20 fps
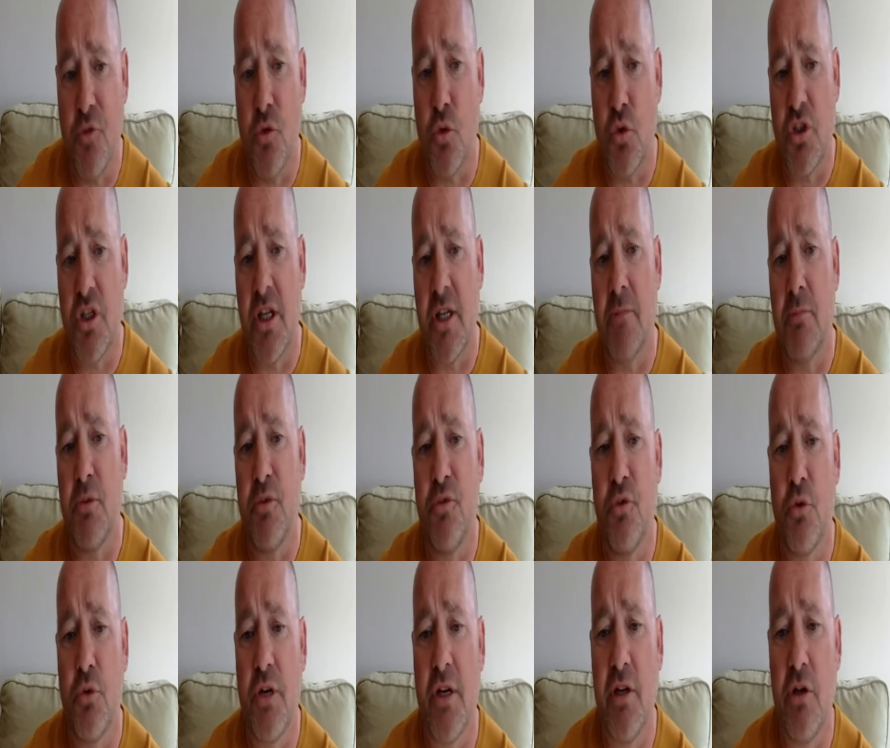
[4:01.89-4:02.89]
14
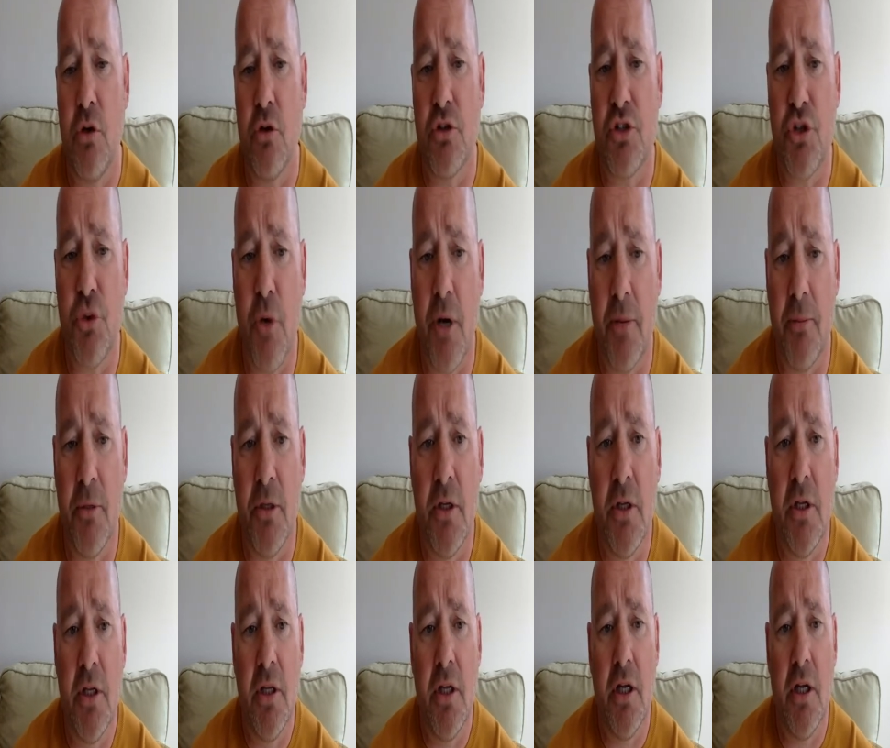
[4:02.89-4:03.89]
before they locked you up.
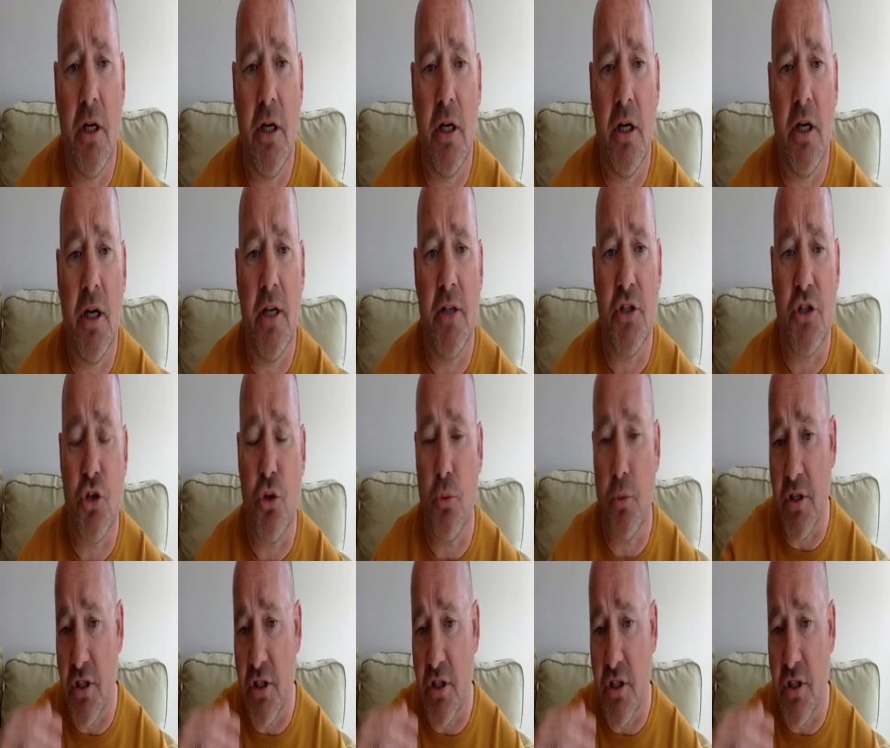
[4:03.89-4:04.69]
And 2